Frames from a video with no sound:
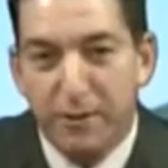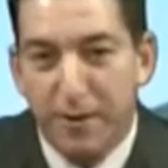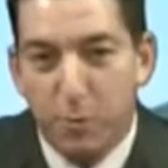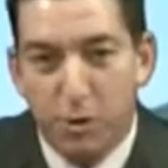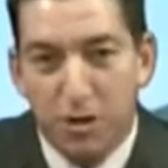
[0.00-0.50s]

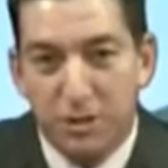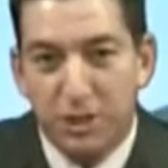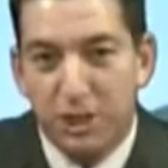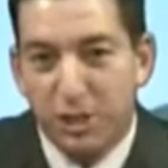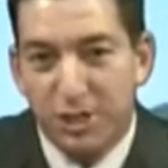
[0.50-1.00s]
around the world
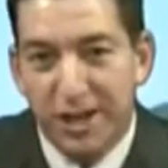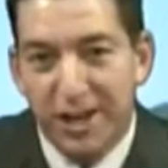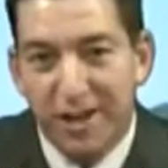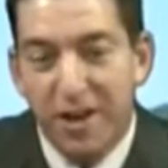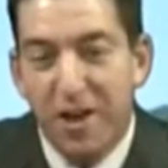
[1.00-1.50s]

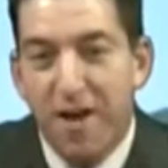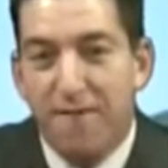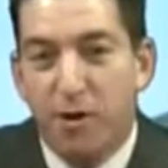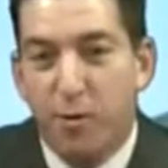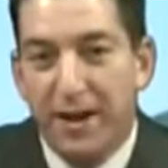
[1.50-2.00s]
searching
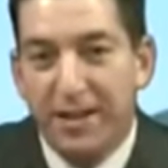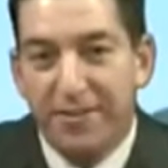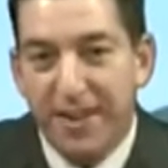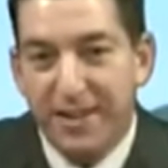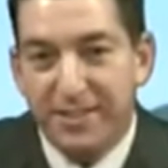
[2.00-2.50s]
for what he
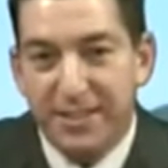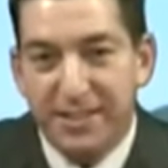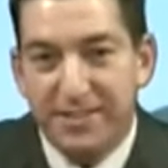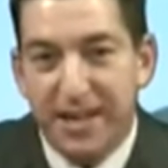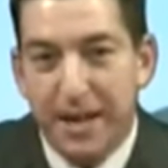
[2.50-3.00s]
thinks
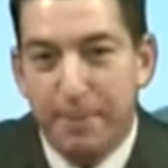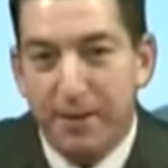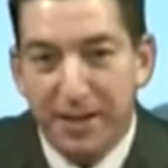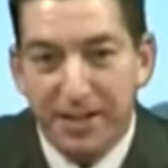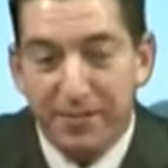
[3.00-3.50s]
is a
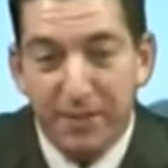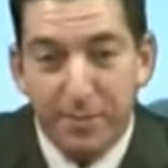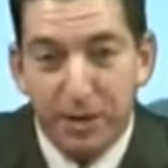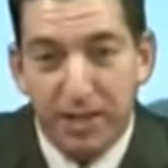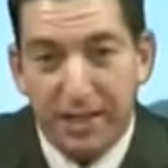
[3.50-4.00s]
beacon of
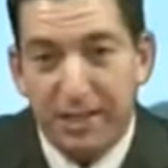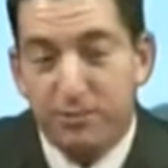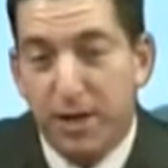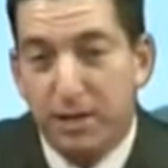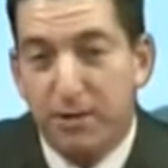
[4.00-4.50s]
liberty. He's
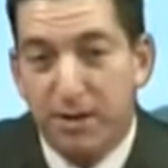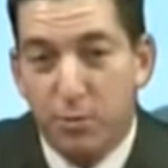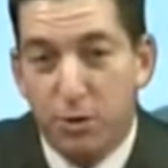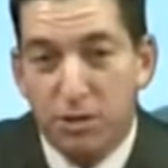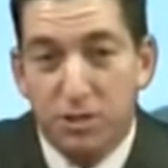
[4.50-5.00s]
running around the
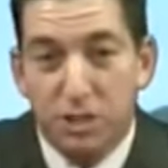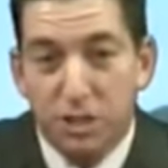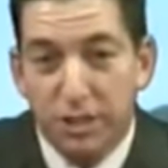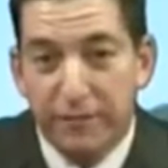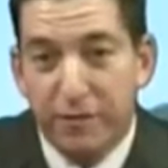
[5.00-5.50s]
world
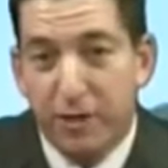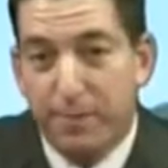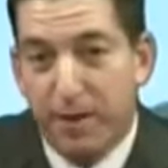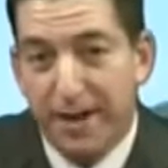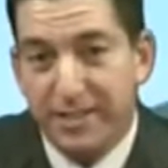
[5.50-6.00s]
searching for a
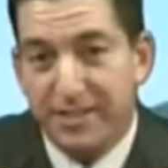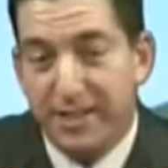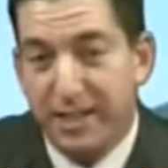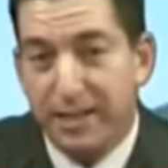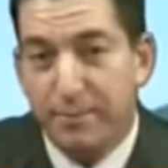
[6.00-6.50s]
place that
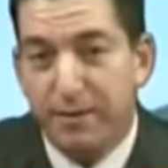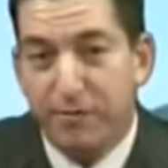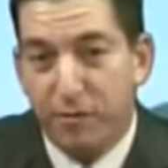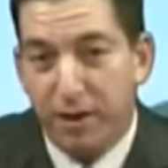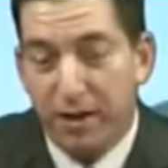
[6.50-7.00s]
he can be
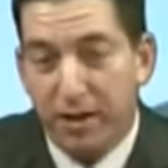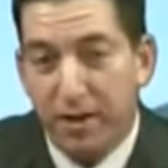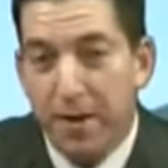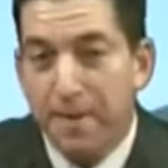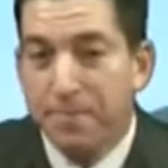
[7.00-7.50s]

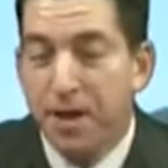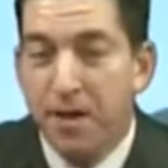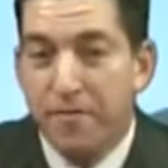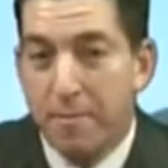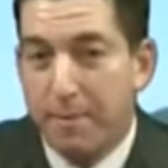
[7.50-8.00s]
free
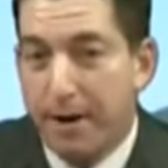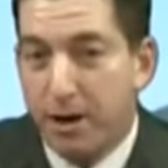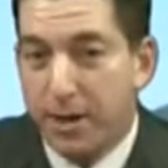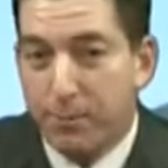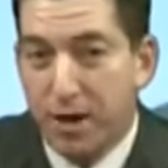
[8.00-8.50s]
from
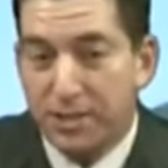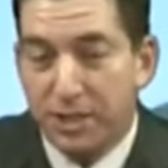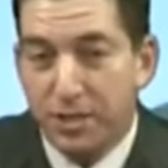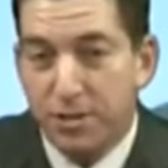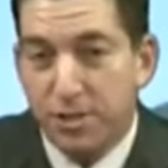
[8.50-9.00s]
American
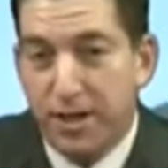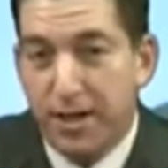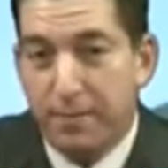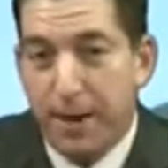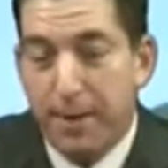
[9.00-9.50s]

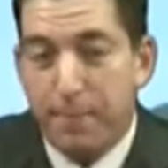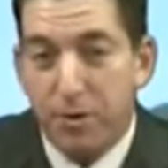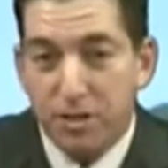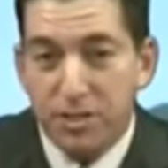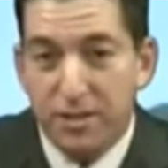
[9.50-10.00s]
prosecution. And
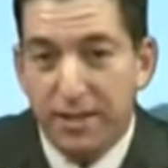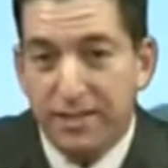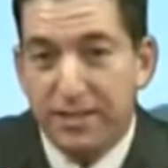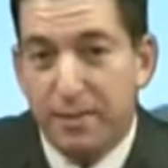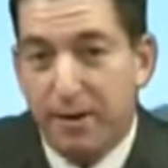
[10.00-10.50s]
personally,
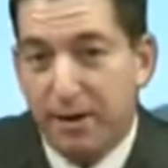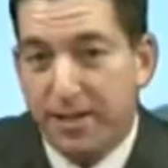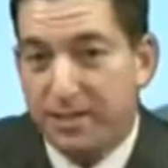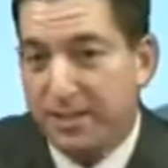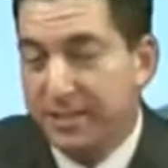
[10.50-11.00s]
as an
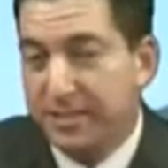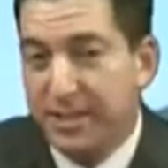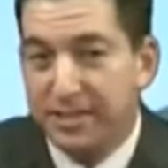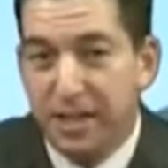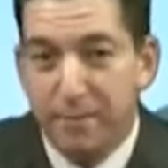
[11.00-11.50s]
American citizen,
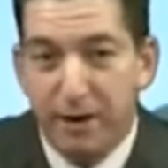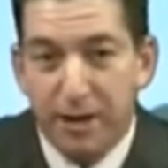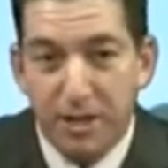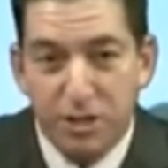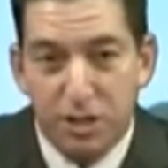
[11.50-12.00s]
as an
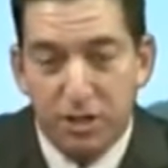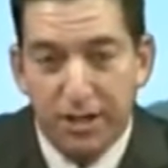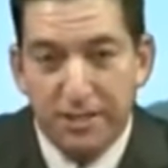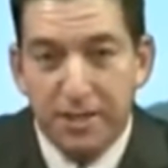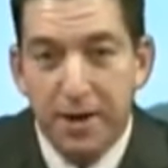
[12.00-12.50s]
American
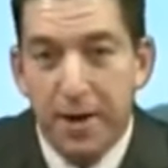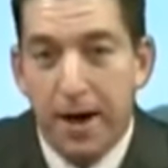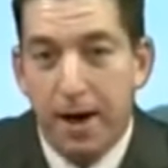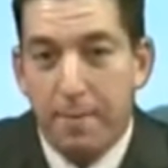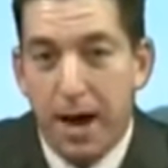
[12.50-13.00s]
journalist,
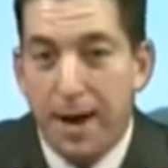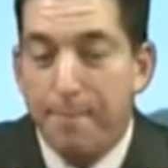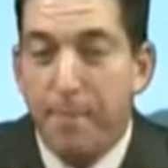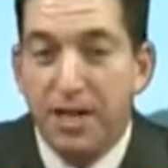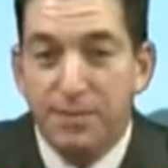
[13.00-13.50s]

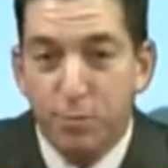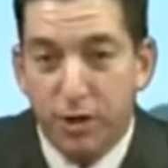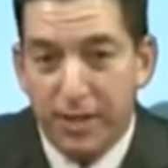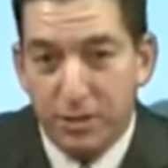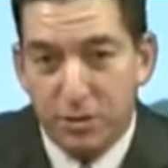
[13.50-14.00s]
I'm much
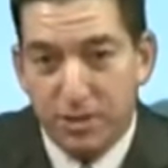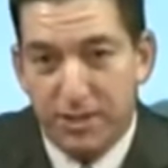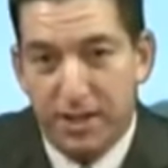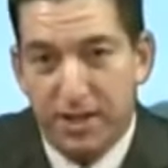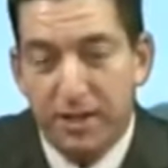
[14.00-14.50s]
more
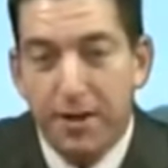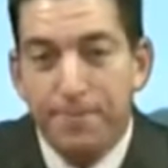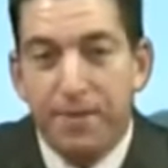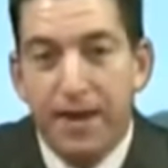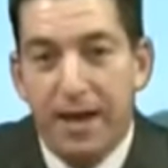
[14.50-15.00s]
interested
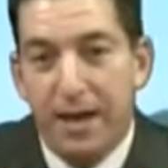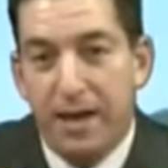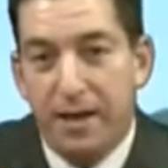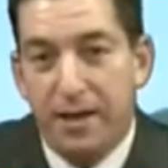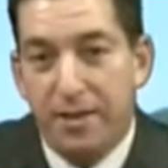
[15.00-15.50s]

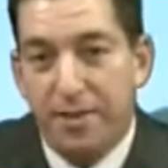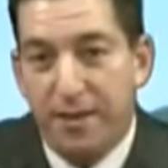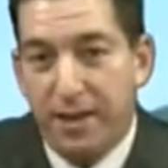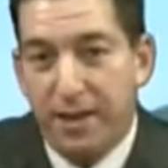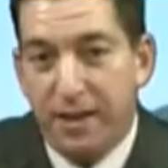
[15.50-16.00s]
in
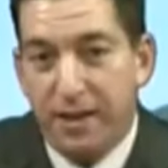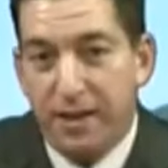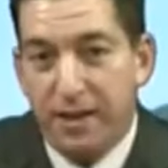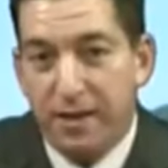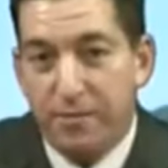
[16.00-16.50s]

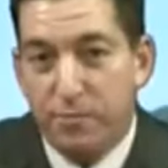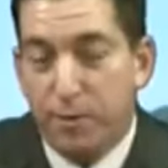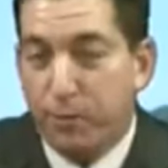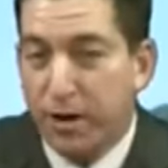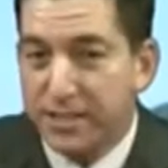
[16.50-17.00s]
the
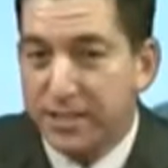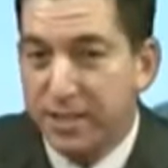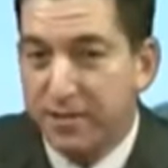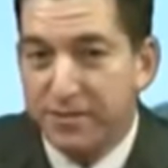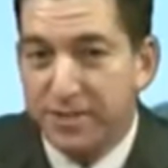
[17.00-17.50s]

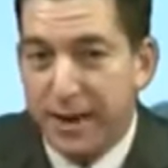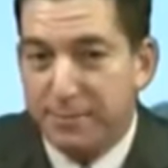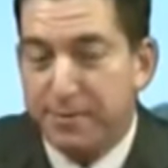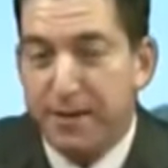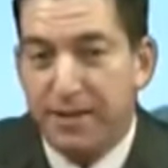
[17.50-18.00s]
repressive
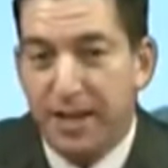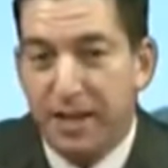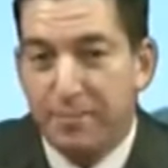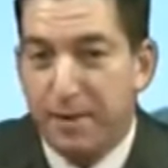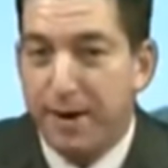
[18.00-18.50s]
steps being
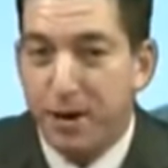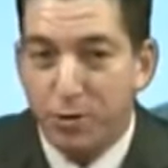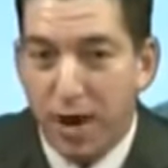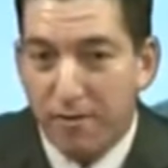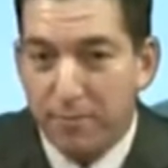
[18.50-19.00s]
taken by my
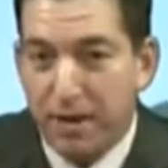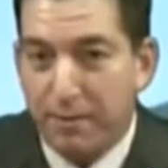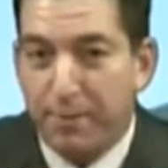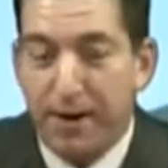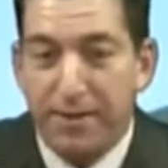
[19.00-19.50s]
own
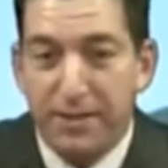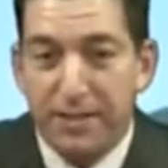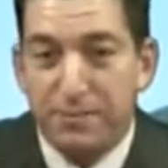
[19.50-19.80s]
government, by the